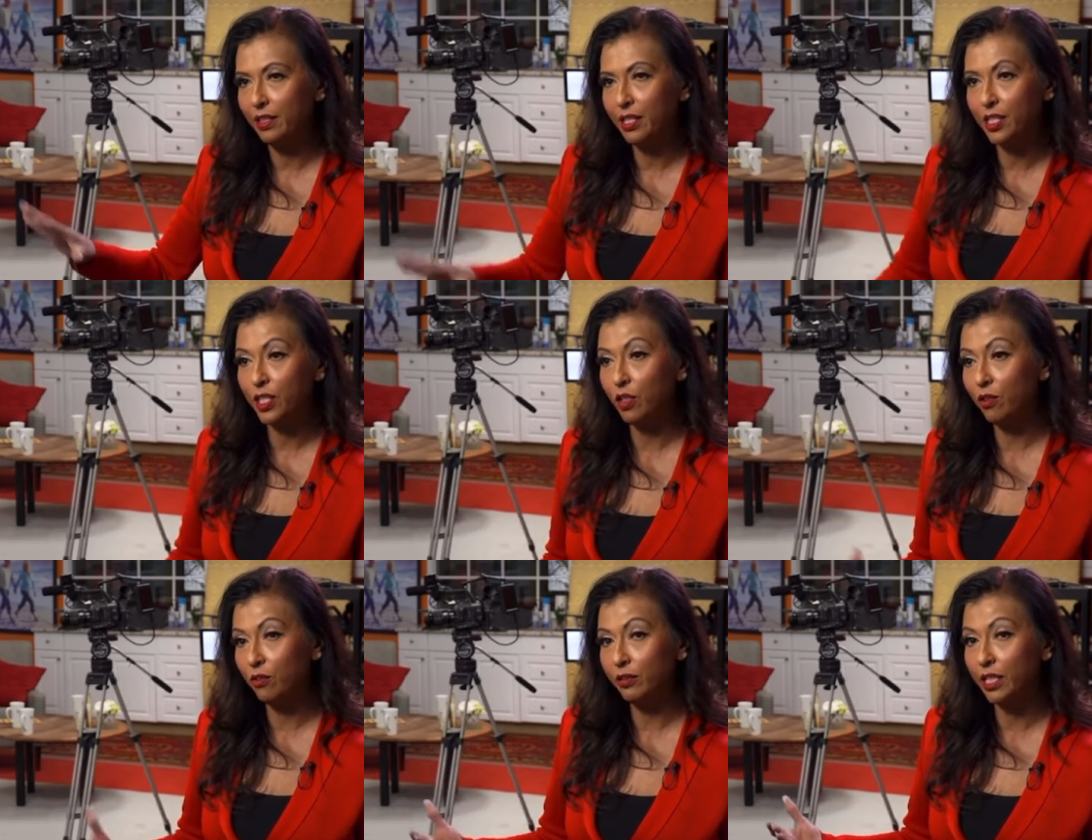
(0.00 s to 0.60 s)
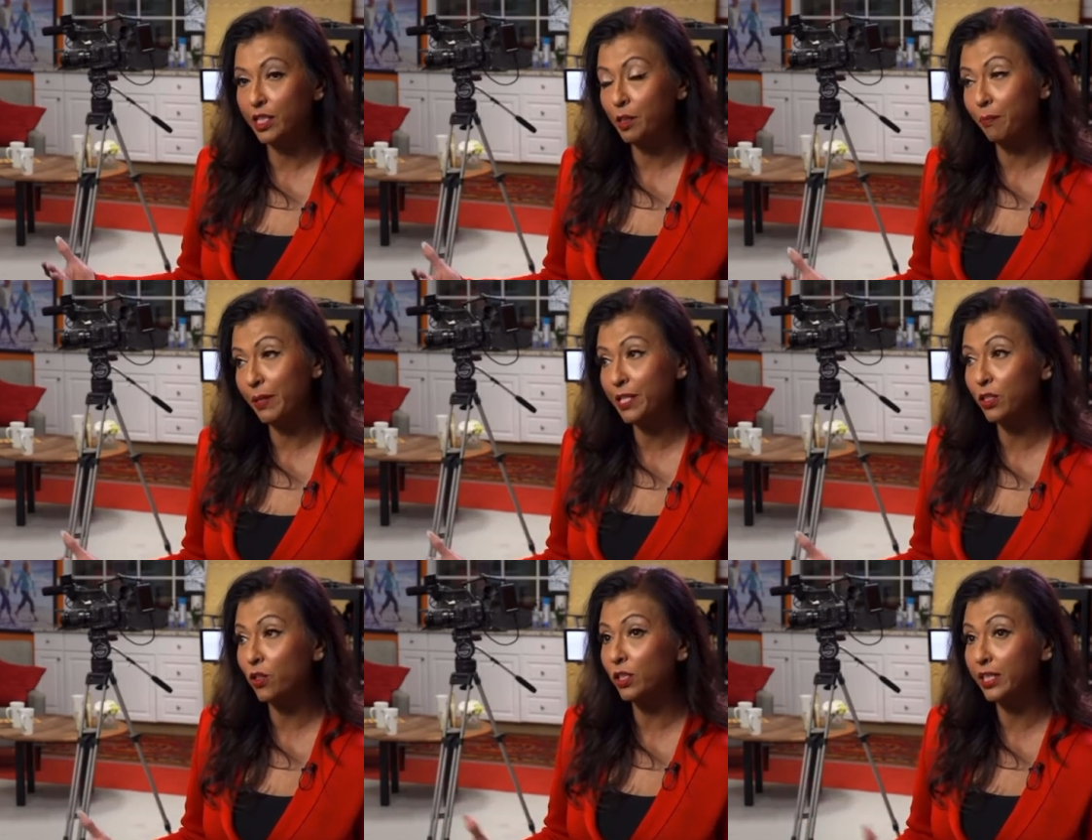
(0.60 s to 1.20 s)
So there's a
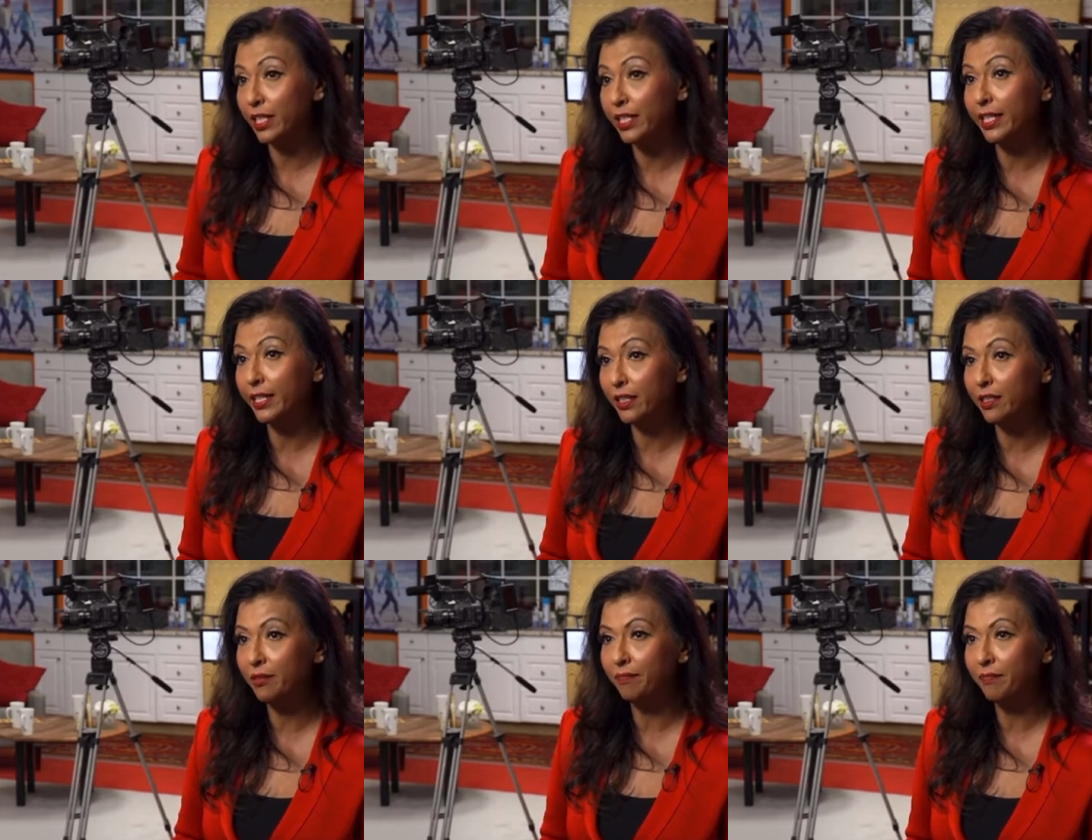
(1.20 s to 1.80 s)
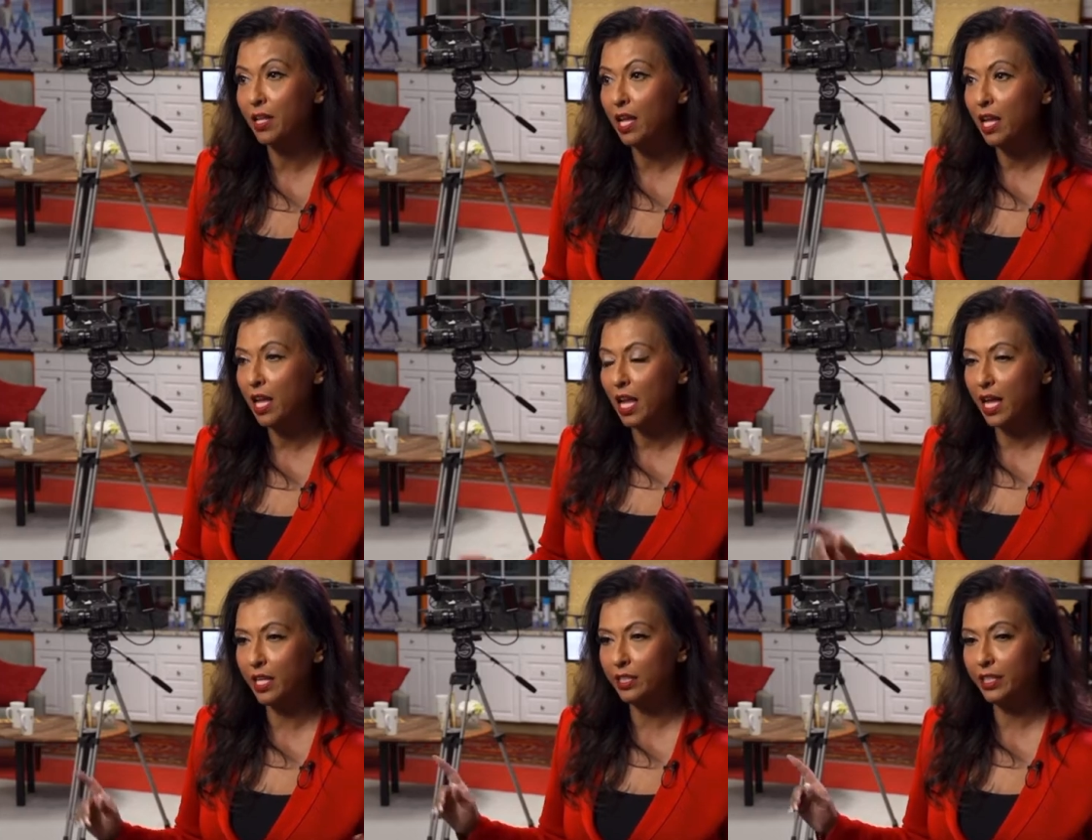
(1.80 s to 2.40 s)
place called Dunedin,
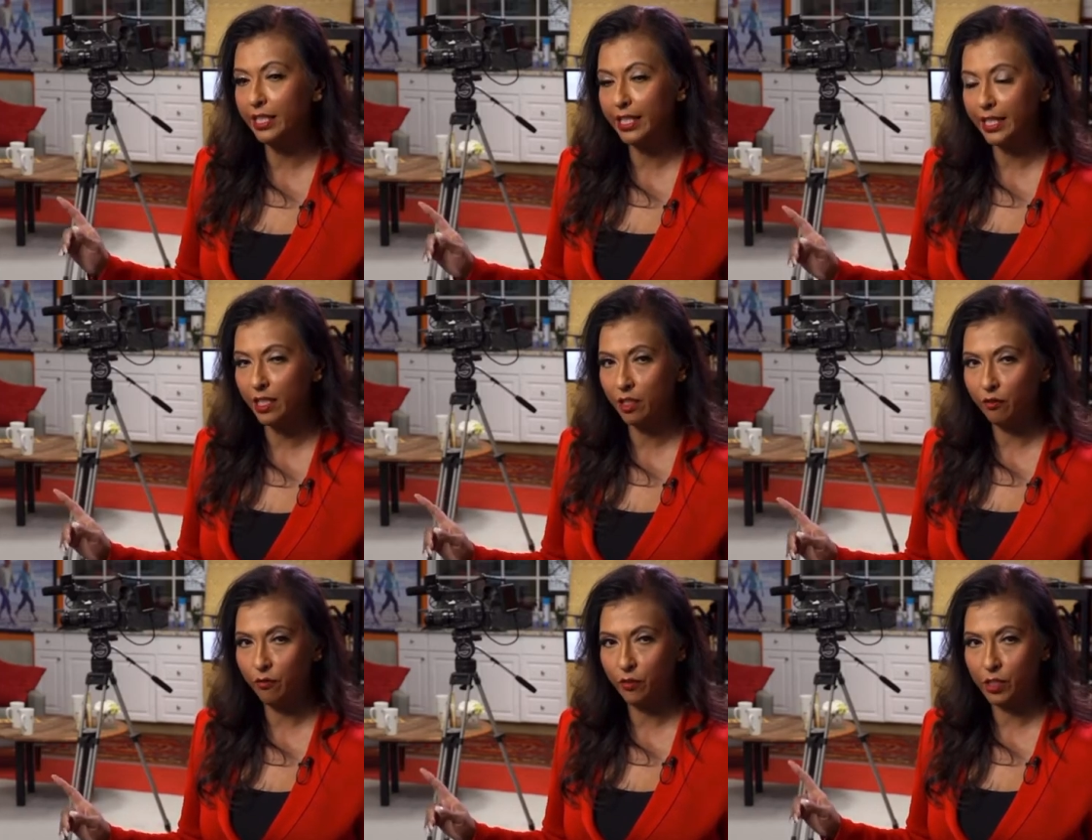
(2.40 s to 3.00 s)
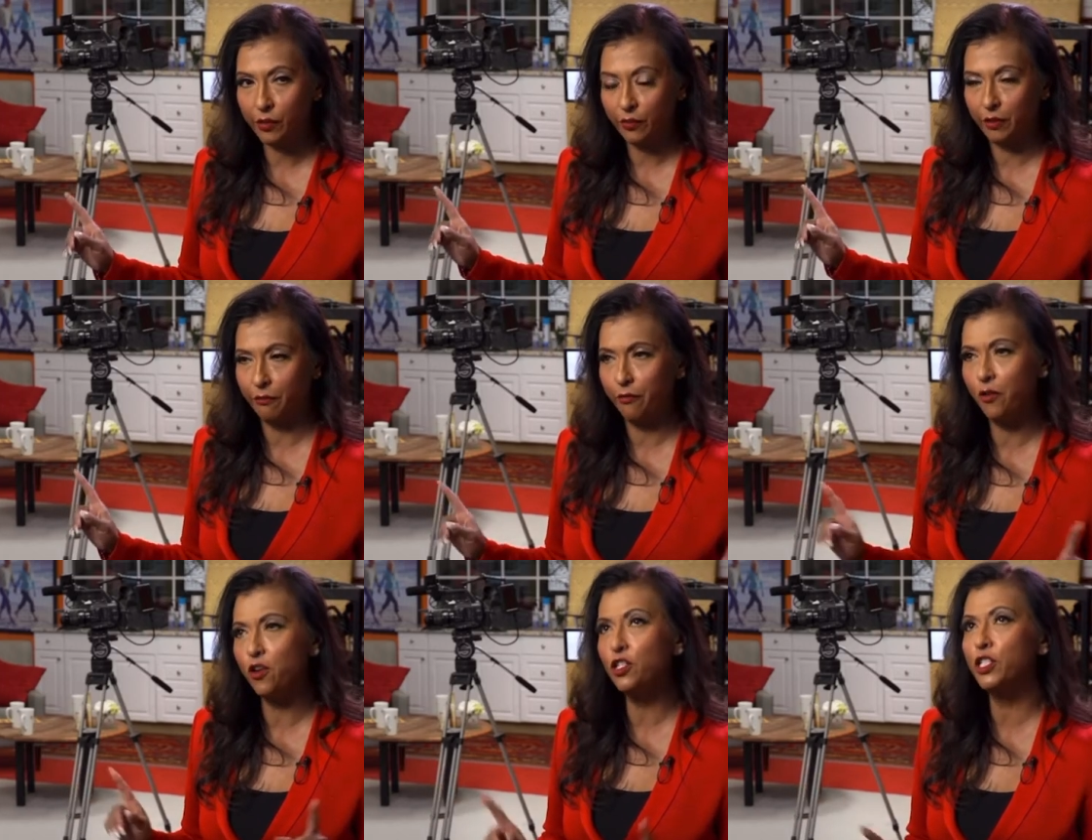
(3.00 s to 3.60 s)
and Dunedin was for the
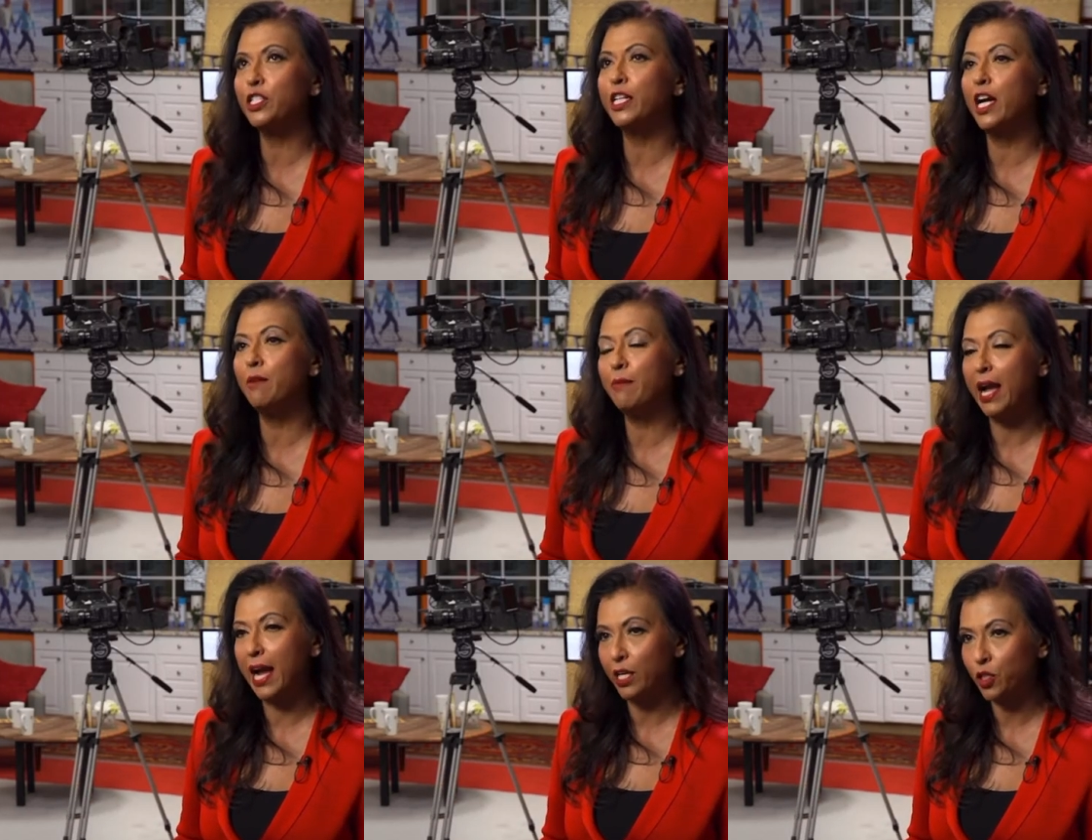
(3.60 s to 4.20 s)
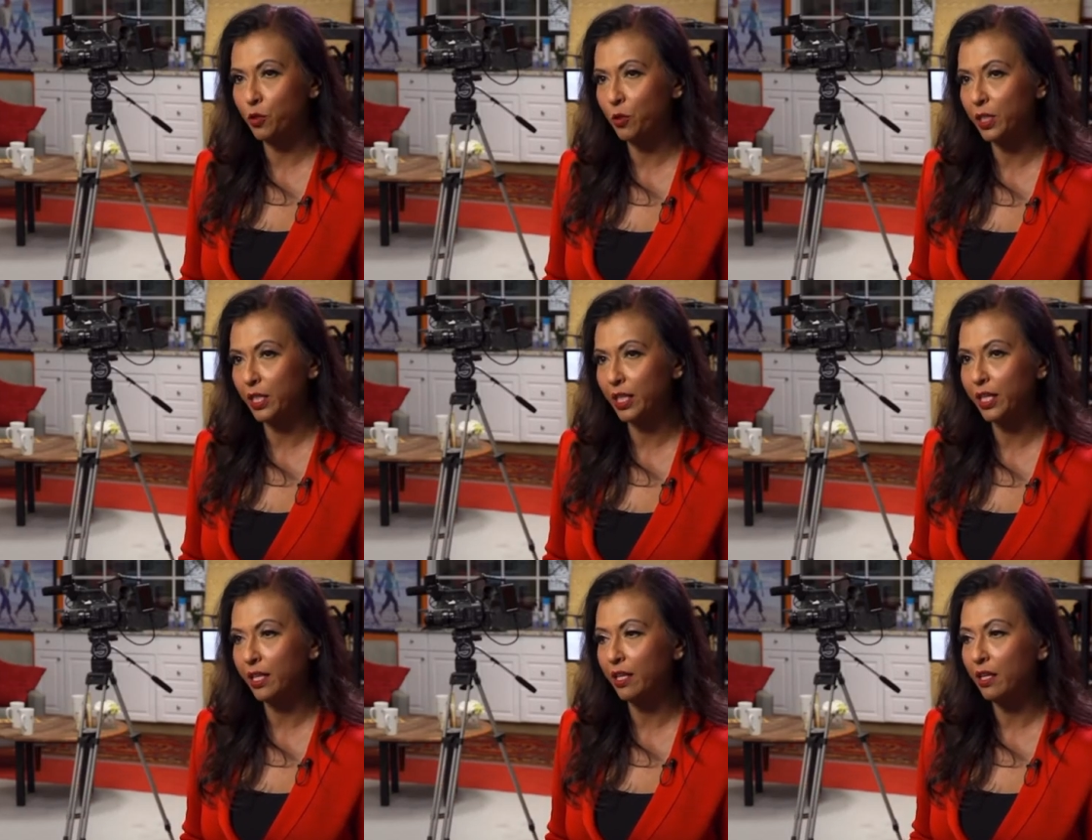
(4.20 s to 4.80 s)
first time actually